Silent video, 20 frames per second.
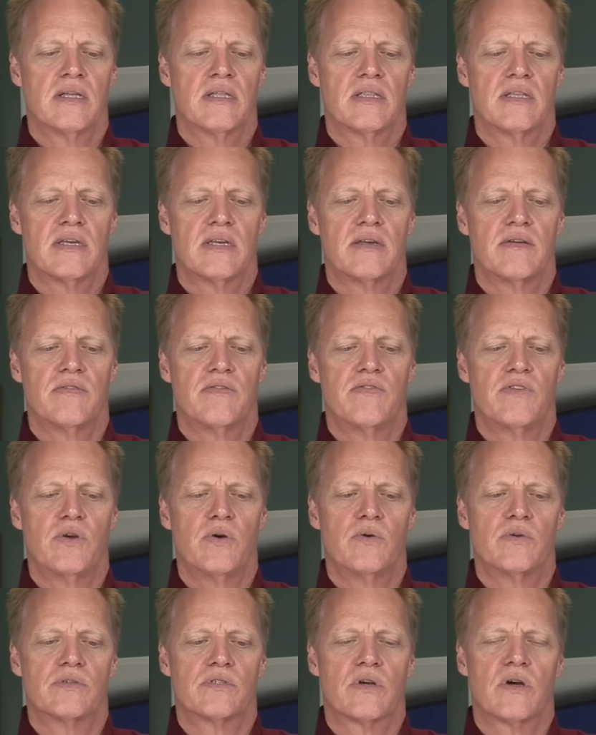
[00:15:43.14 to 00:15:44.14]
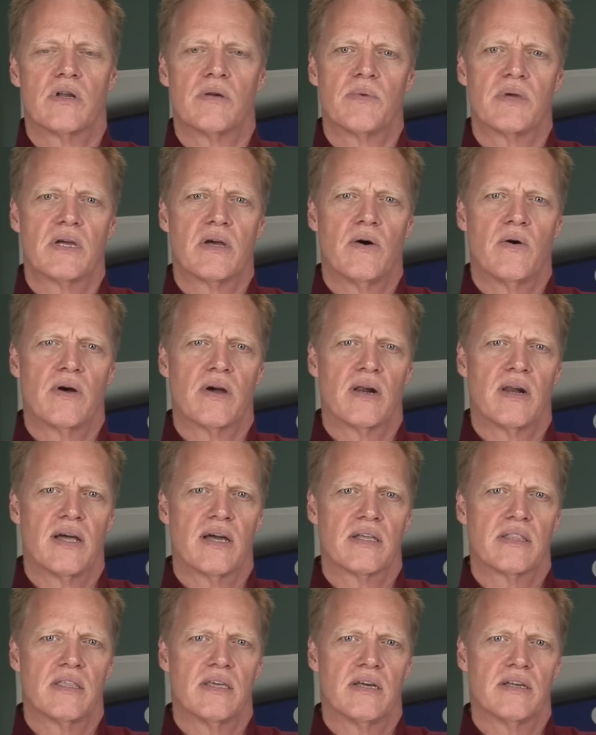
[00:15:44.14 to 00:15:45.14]
the view is going to be going
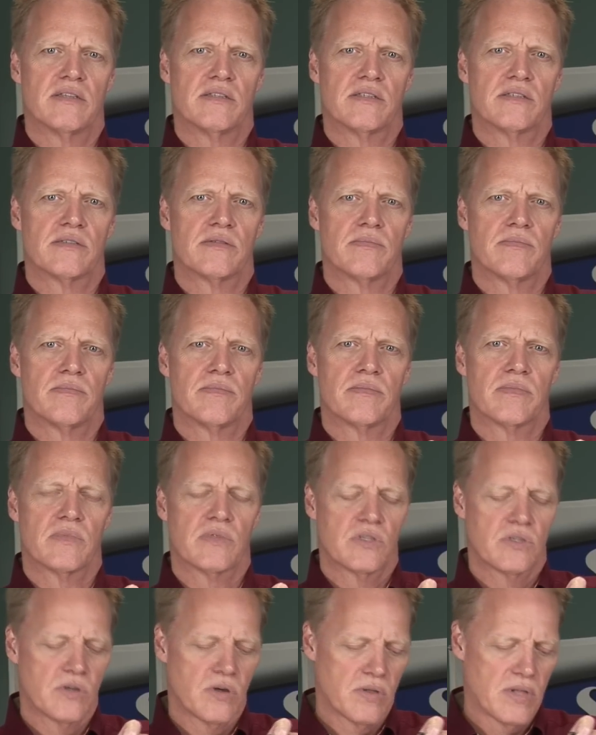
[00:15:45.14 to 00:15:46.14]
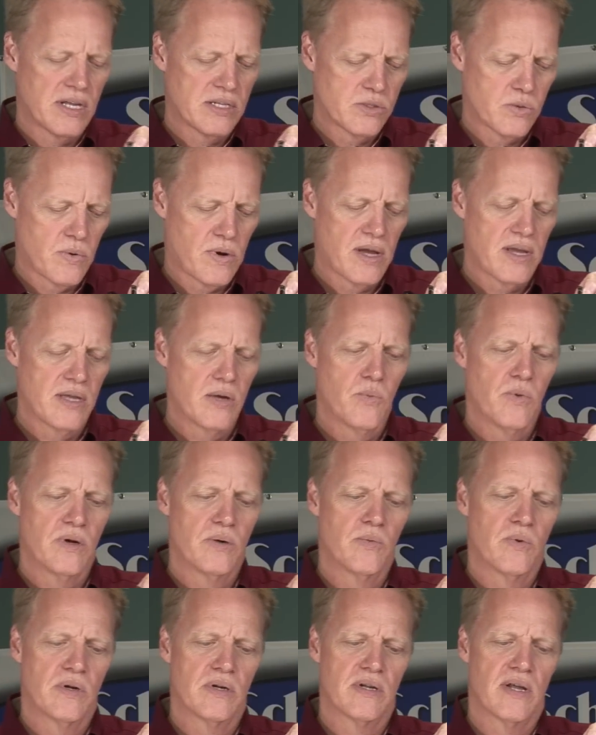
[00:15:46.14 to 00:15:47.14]
like this. So that's why you
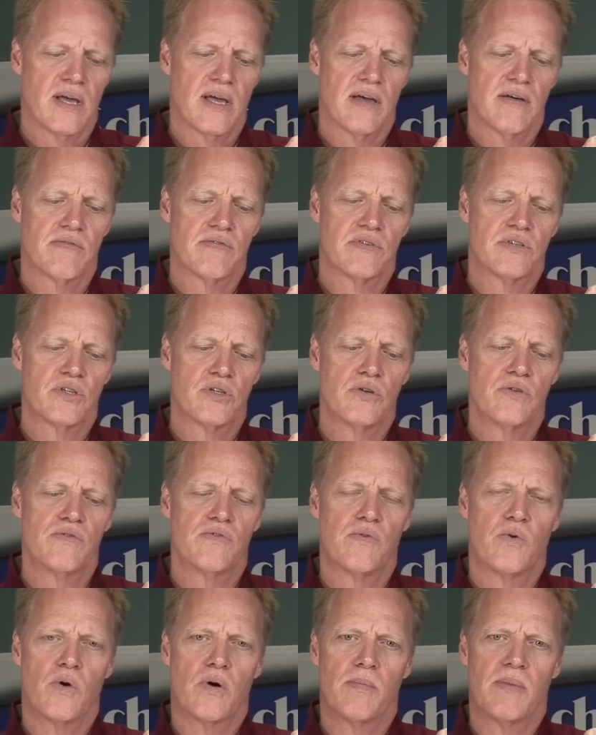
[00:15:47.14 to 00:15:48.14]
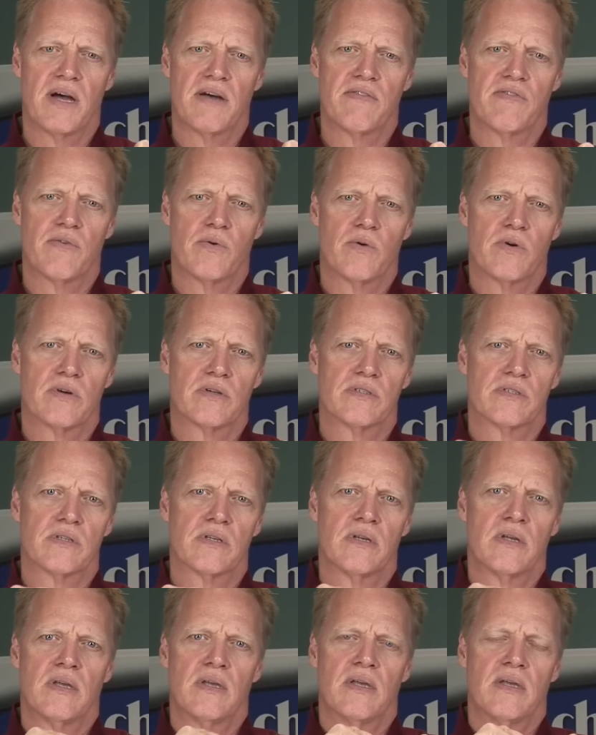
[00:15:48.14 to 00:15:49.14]
wouldn't want to have two 4x4s,
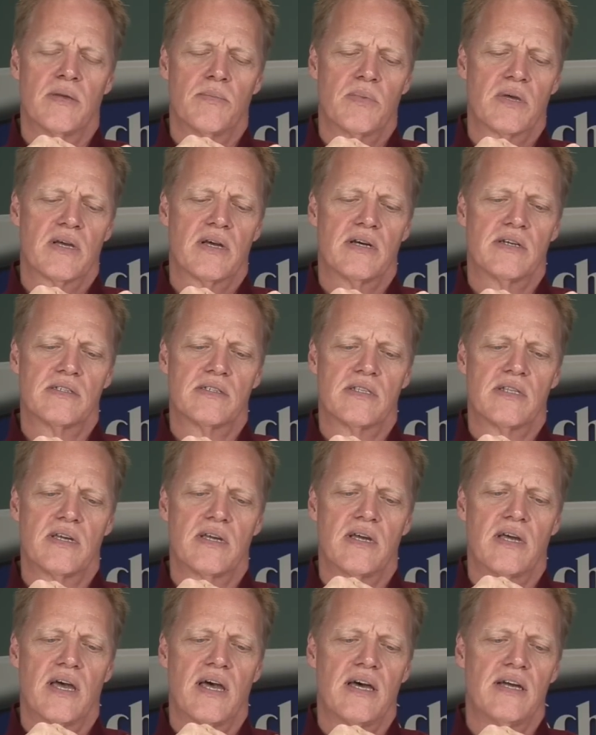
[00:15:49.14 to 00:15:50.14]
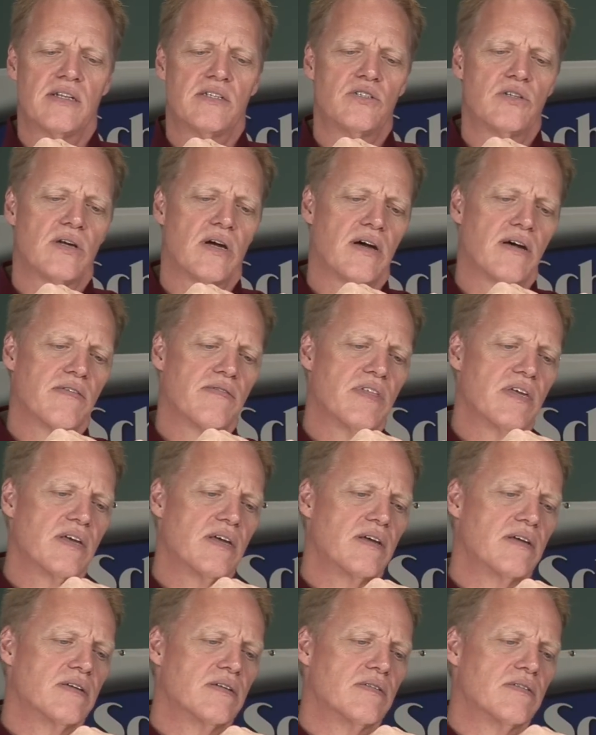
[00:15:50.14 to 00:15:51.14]
because the edge of
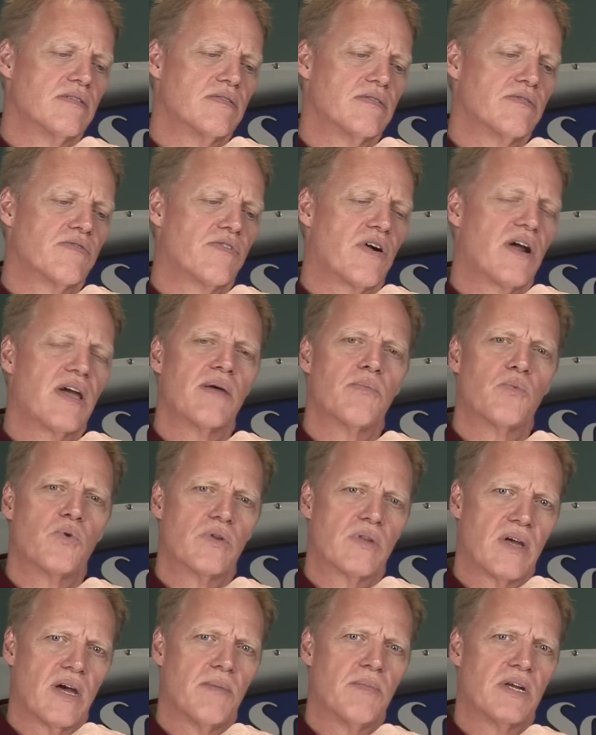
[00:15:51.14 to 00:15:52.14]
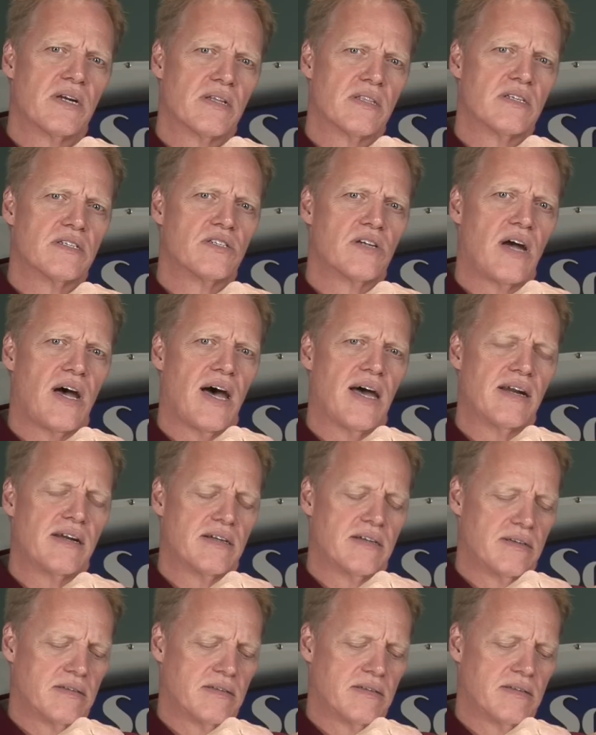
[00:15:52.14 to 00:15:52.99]
the frame would come into the shot.